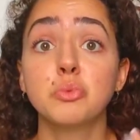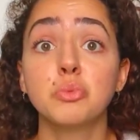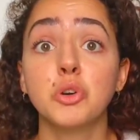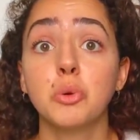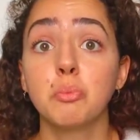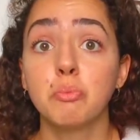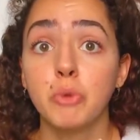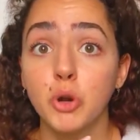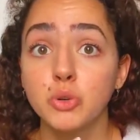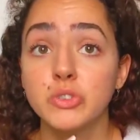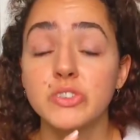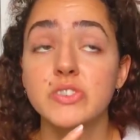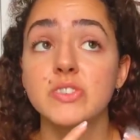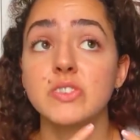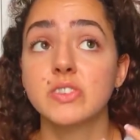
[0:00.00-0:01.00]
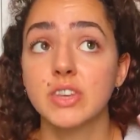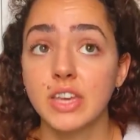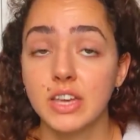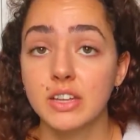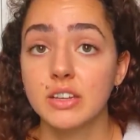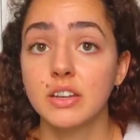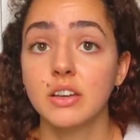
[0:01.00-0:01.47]
promote
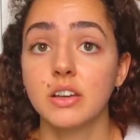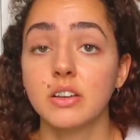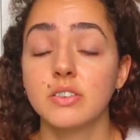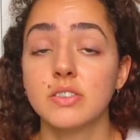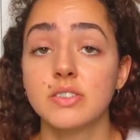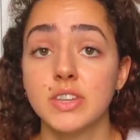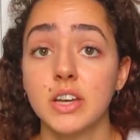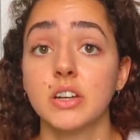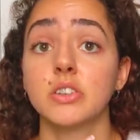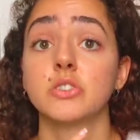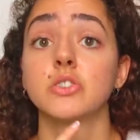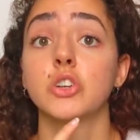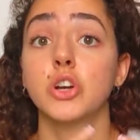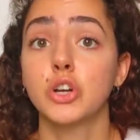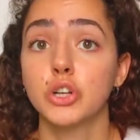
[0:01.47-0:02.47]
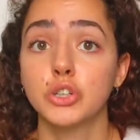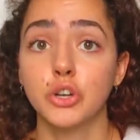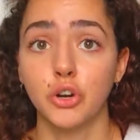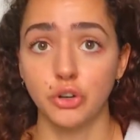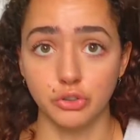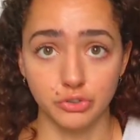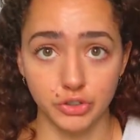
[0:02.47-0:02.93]
skin cell
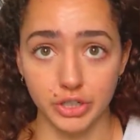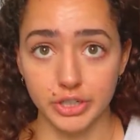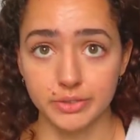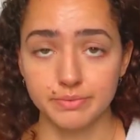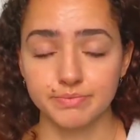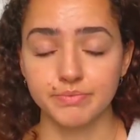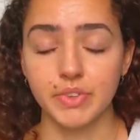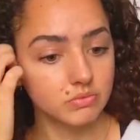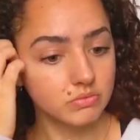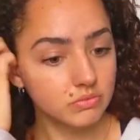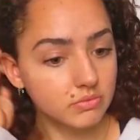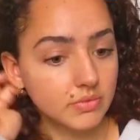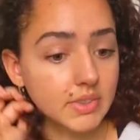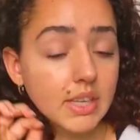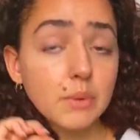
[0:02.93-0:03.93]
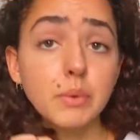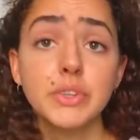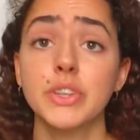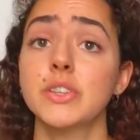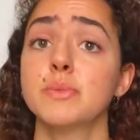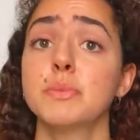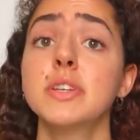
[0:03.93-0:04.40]
turnover. what
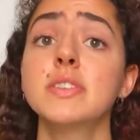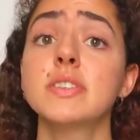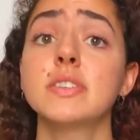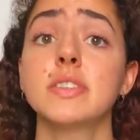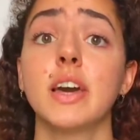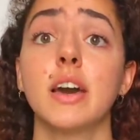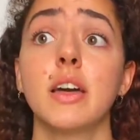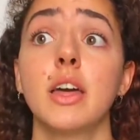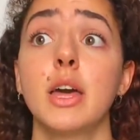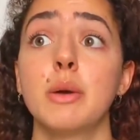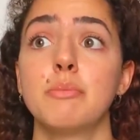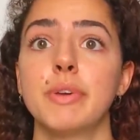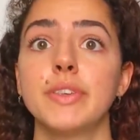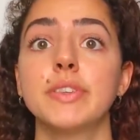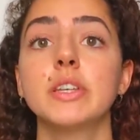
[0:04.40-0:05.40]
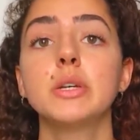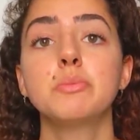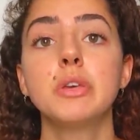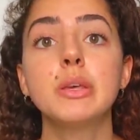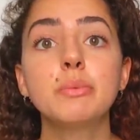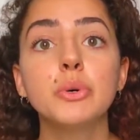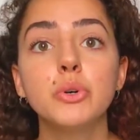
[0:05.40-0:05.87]
this means is that basically
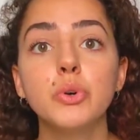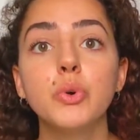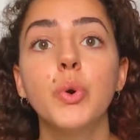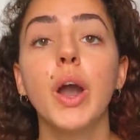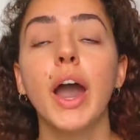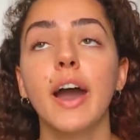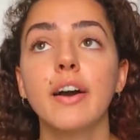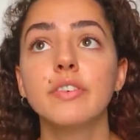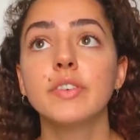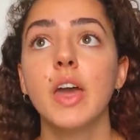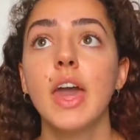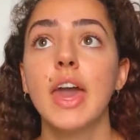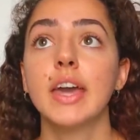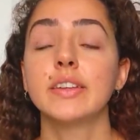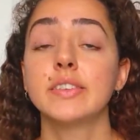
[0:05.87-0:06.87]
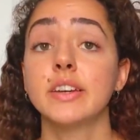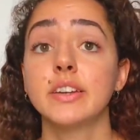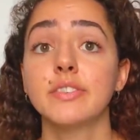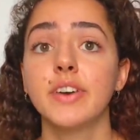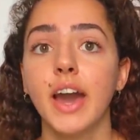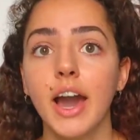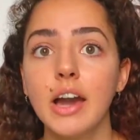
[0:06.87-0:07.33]
people who have a
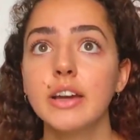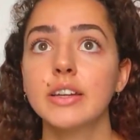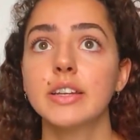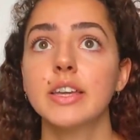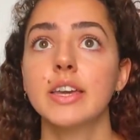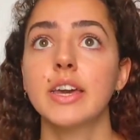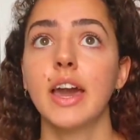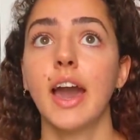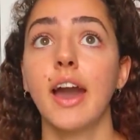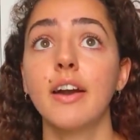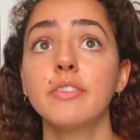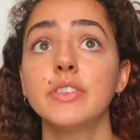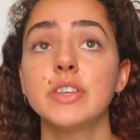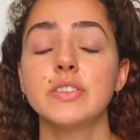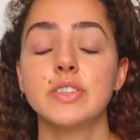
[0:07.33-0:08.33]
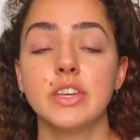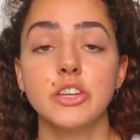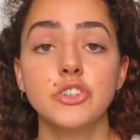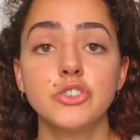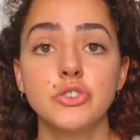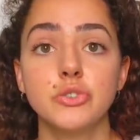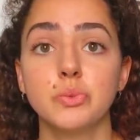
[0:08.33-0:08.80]
ton of acne have these
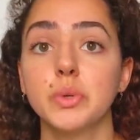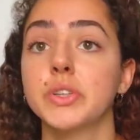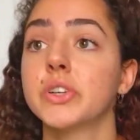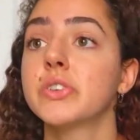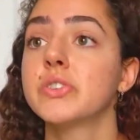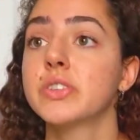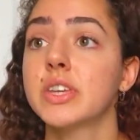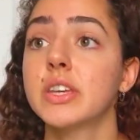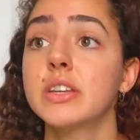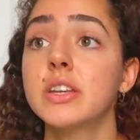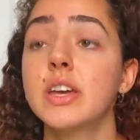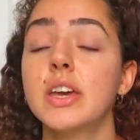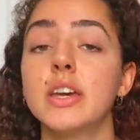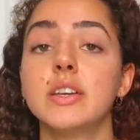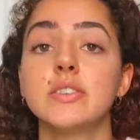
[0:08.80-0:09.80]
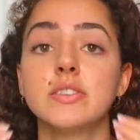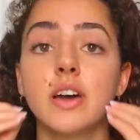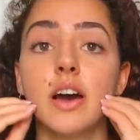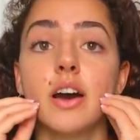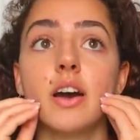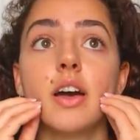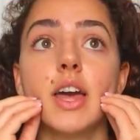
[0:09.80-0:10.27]
issues where their skin is
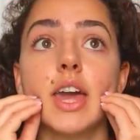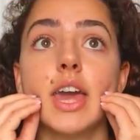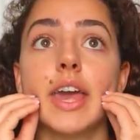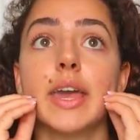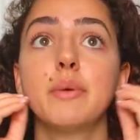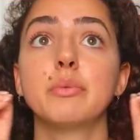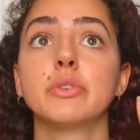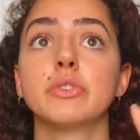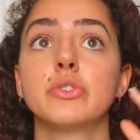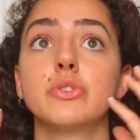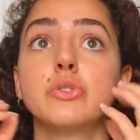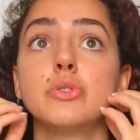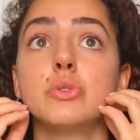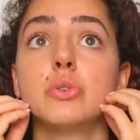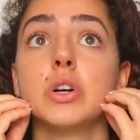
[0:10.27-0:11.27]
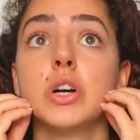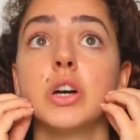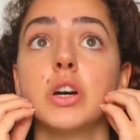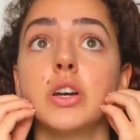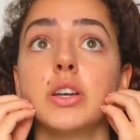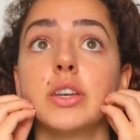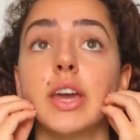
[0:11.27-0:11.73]
not able to
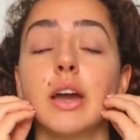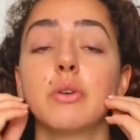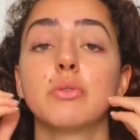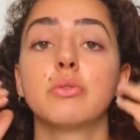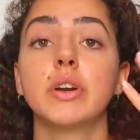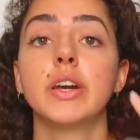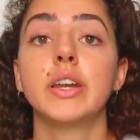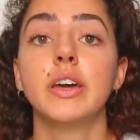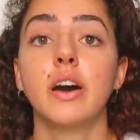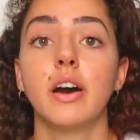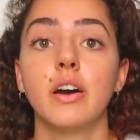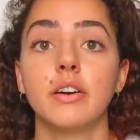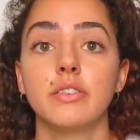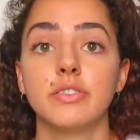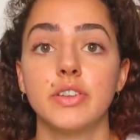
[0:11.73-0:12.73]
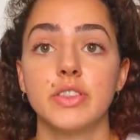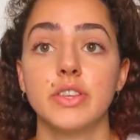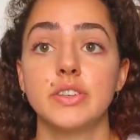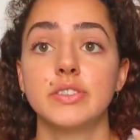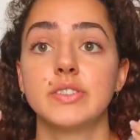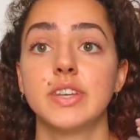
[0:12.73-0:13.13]
get rid of these